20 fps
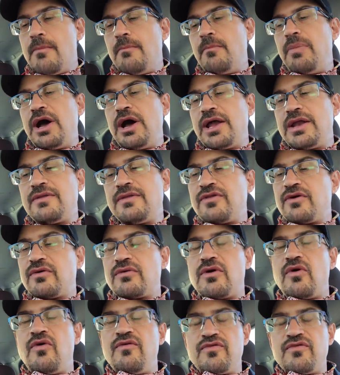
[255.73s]
but
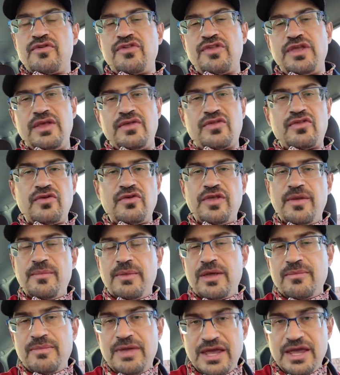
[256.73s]
they're overseas, so they
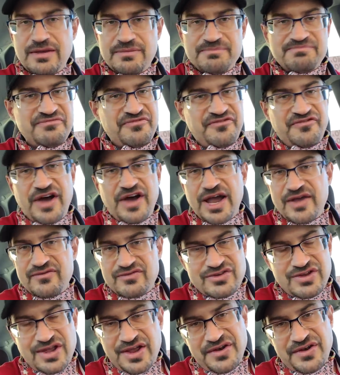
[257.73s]
might make
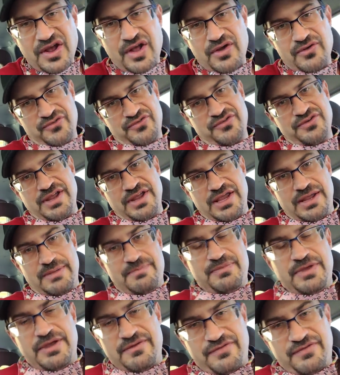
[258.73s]
five to ten dollars a day
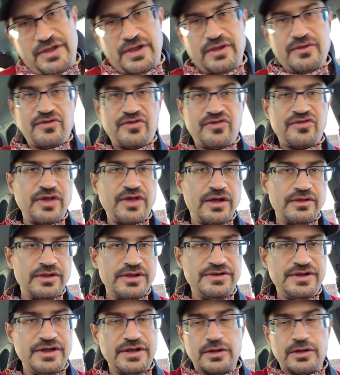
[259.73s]
if they sell
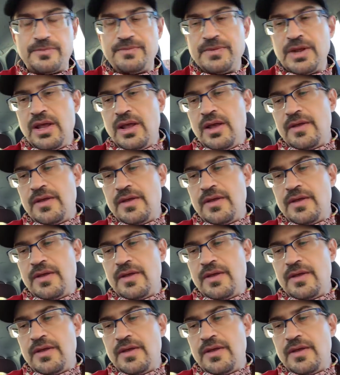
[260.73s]
a deal.